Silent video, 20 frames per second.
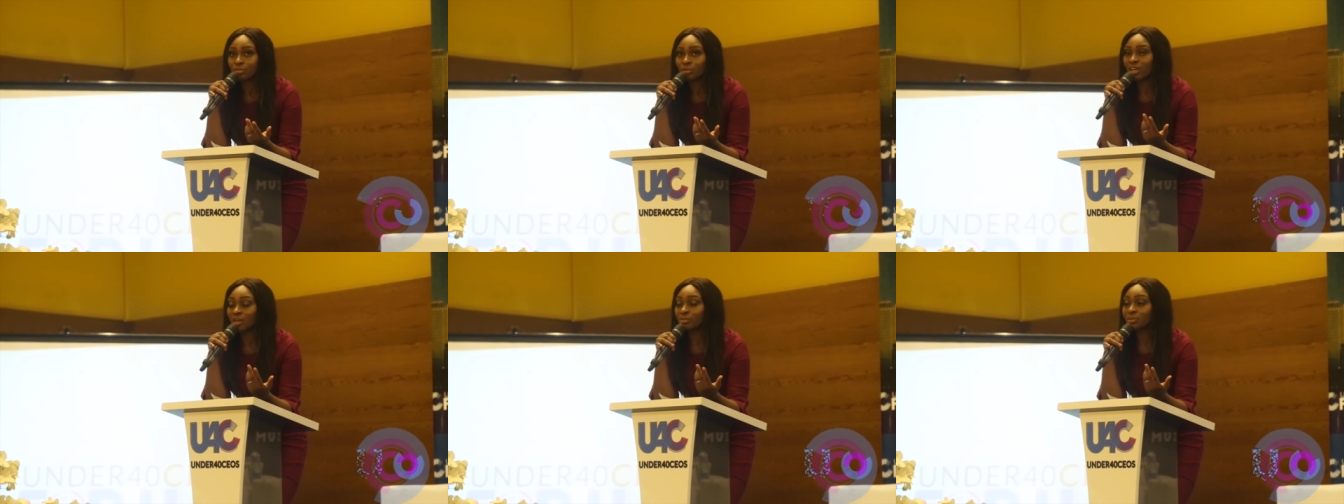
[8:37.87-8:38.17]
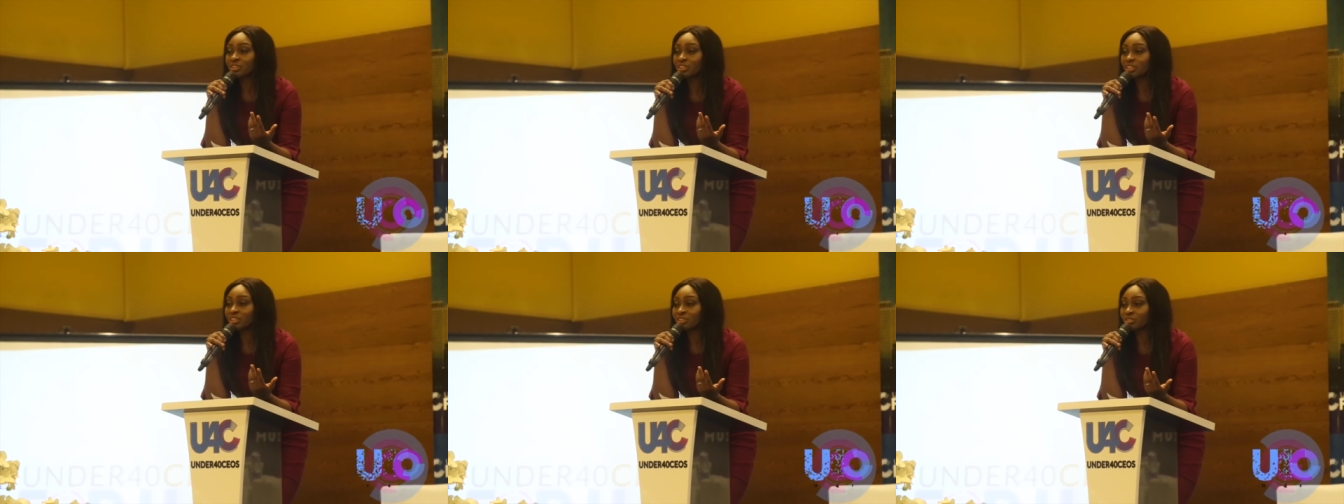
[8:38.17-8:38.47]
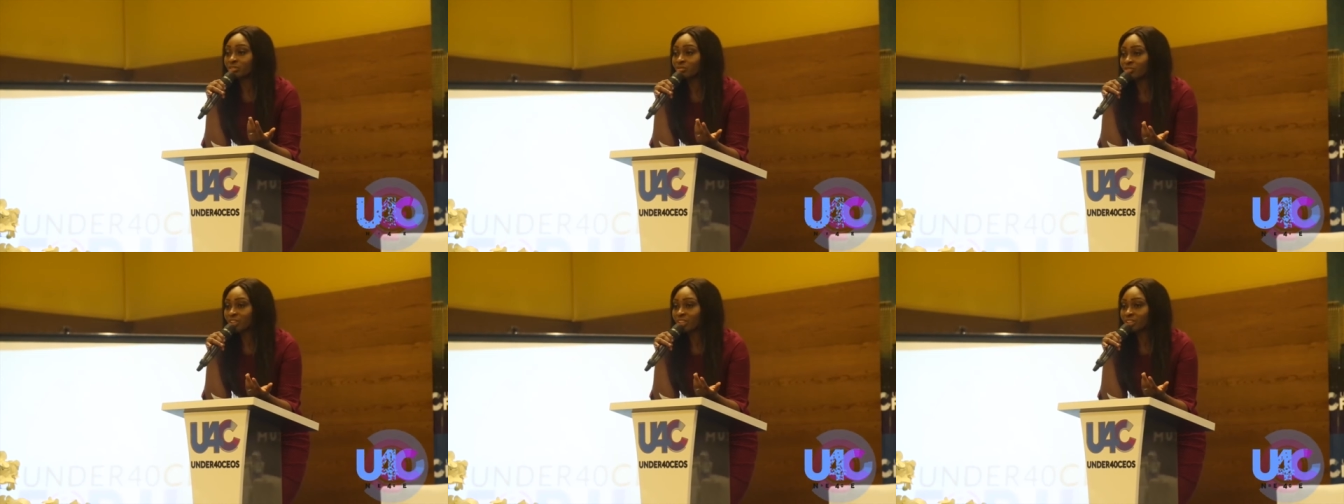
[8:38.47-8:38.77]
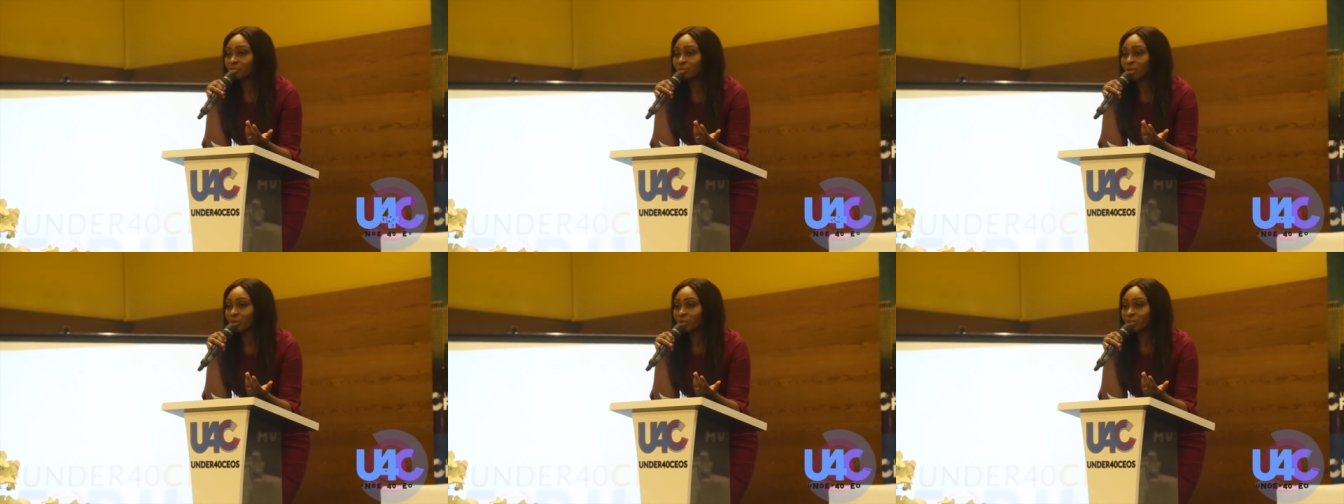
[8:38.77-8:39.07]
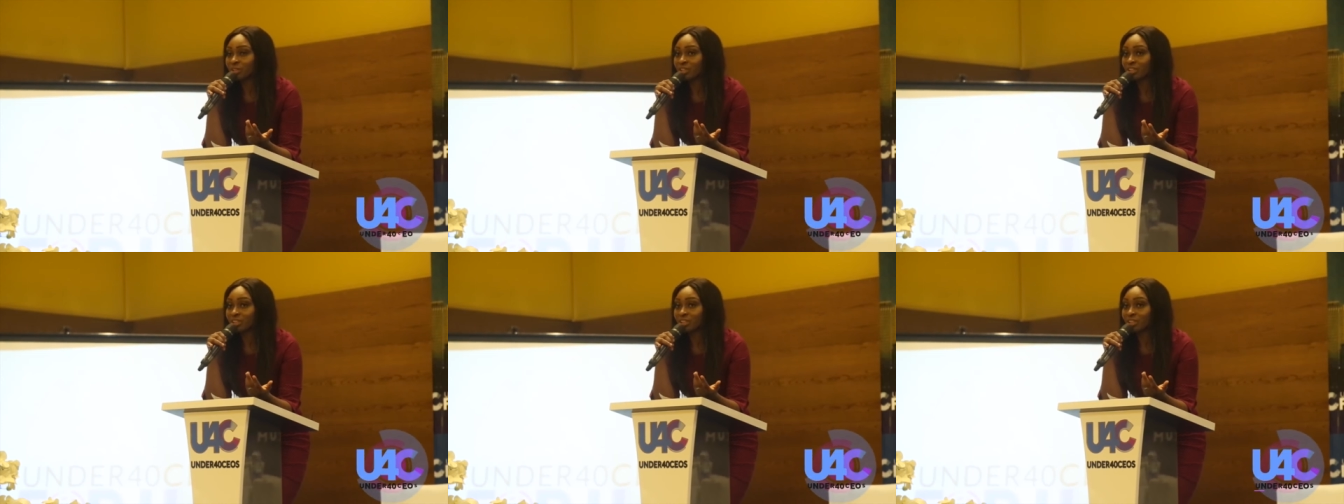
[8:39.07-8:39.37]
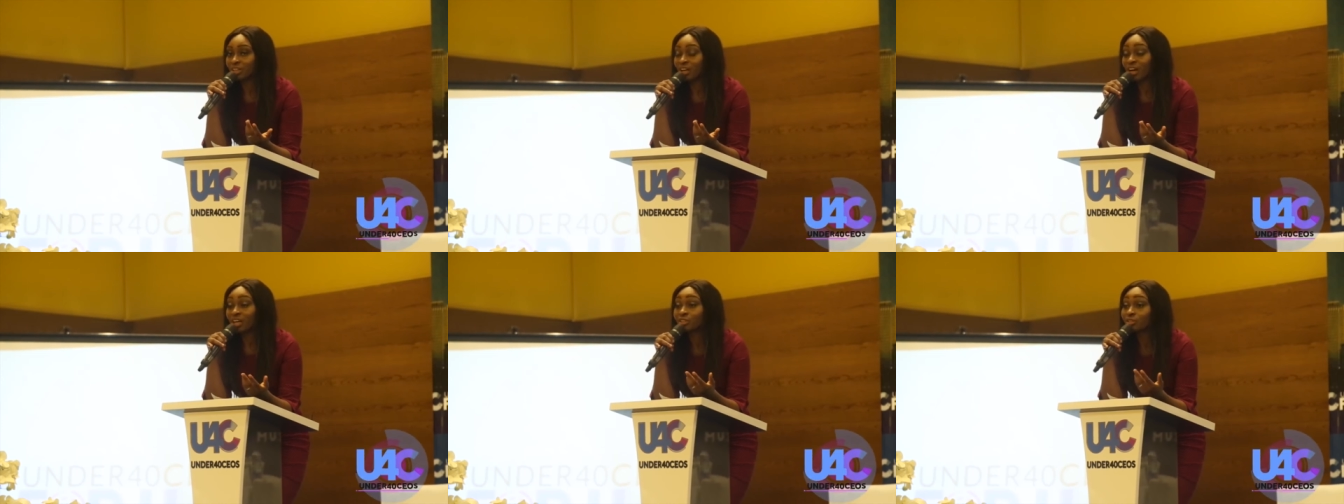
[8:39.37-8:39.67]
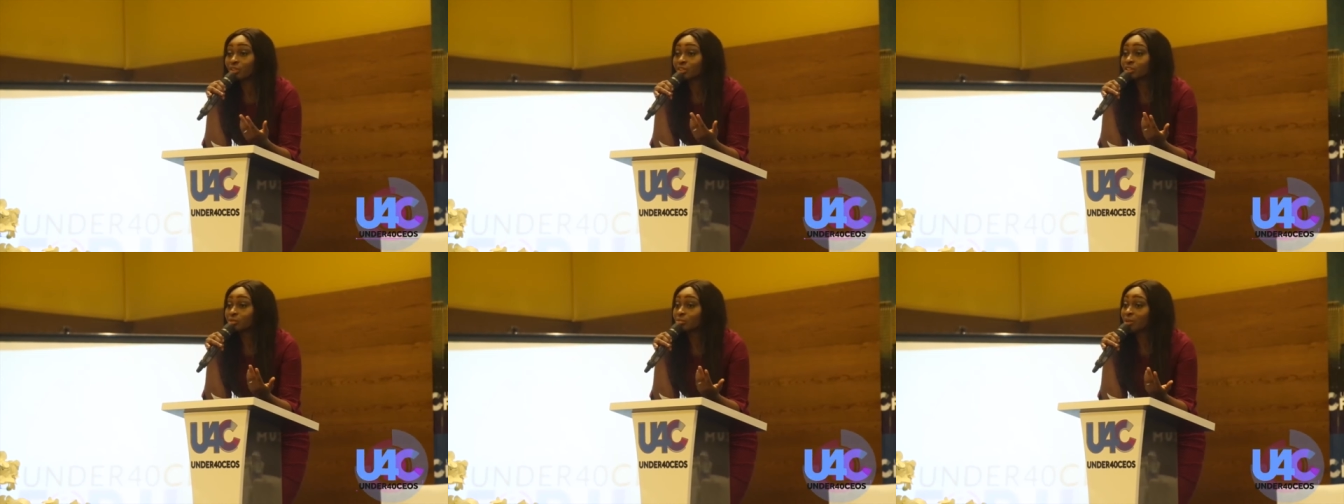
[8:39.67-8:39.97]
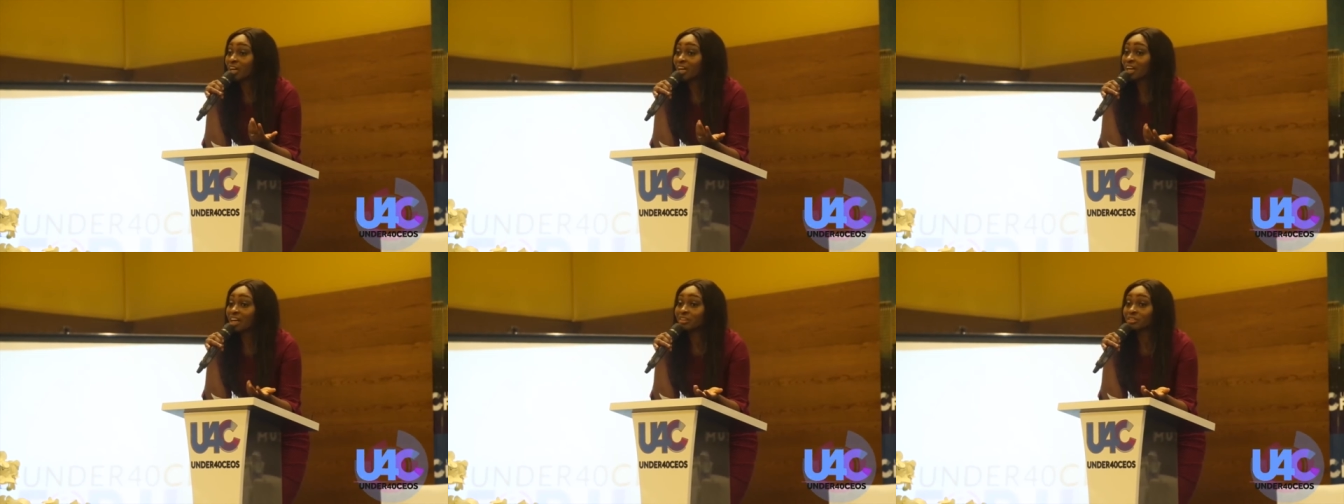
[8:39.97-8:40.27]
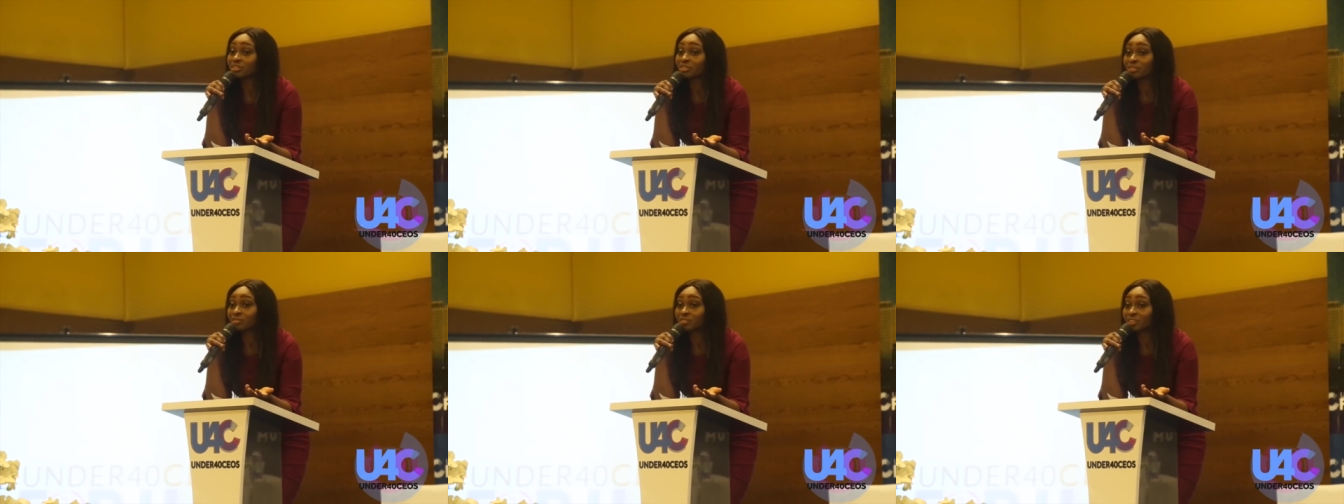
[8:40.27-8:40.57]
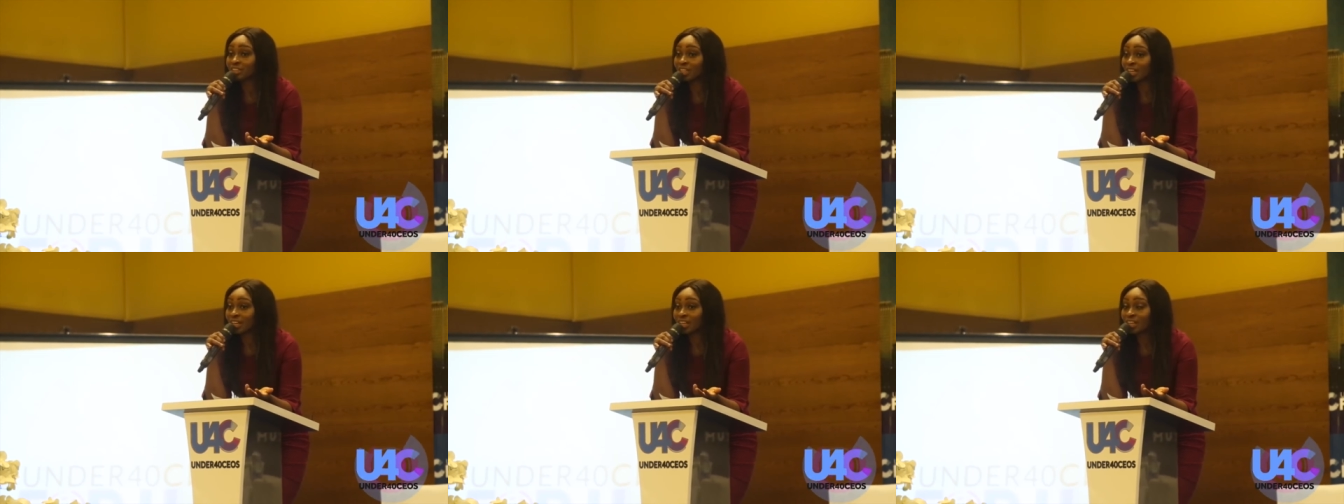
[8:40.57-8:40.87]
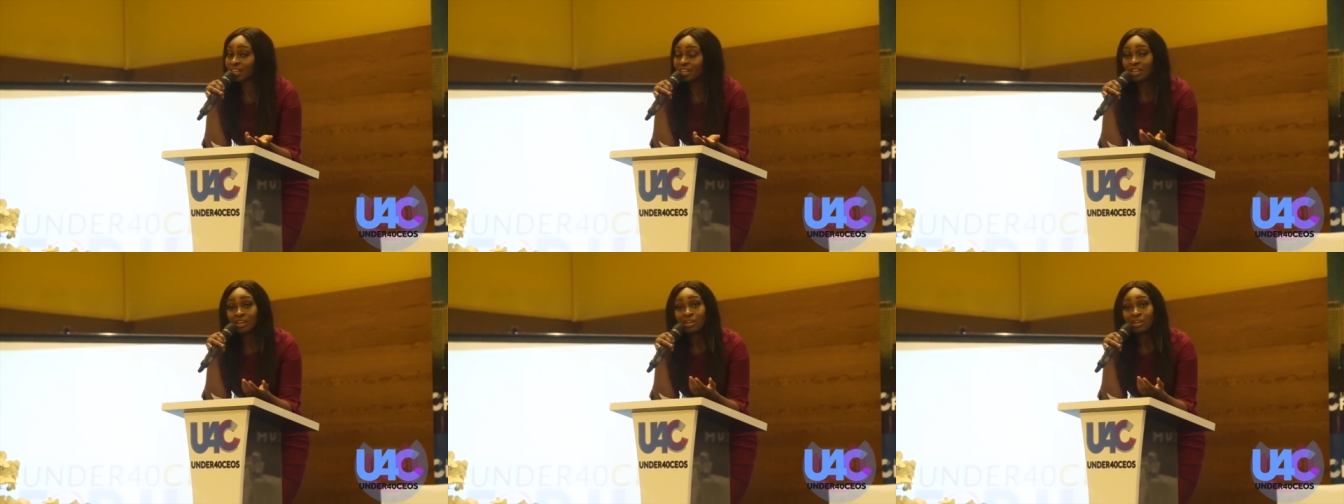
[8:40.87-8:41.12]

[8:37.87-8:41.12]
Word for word: when I wanted to invest my money, I talked to my account officer.